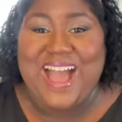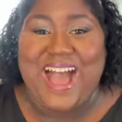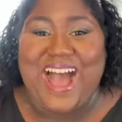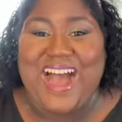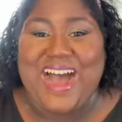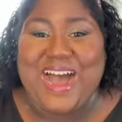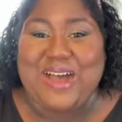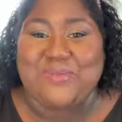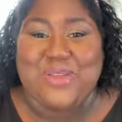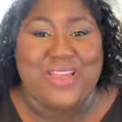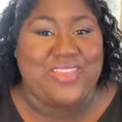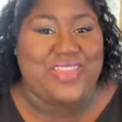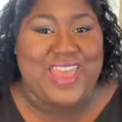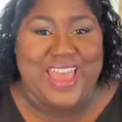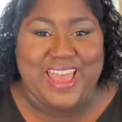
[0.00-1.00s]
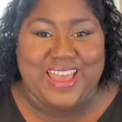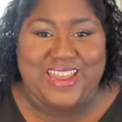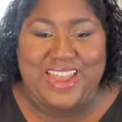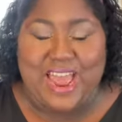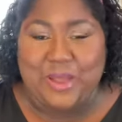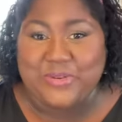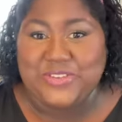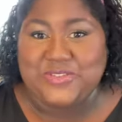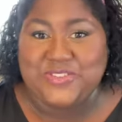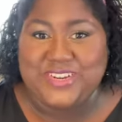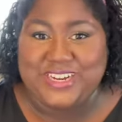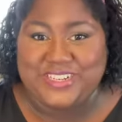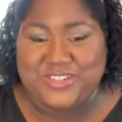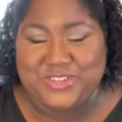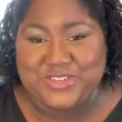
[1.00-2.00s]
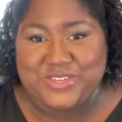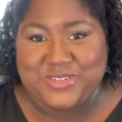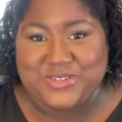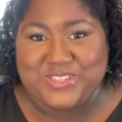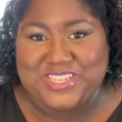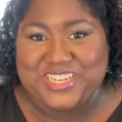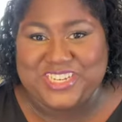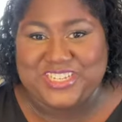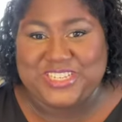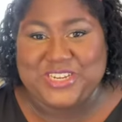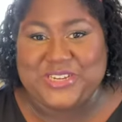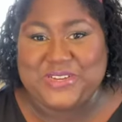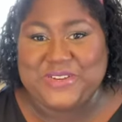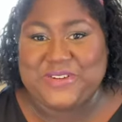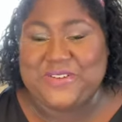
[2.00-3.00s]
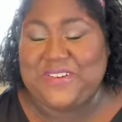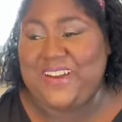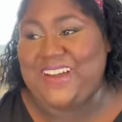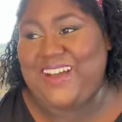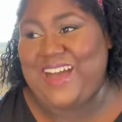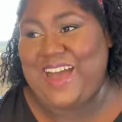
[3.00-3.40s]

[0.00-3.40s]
And then I was reintroduced to,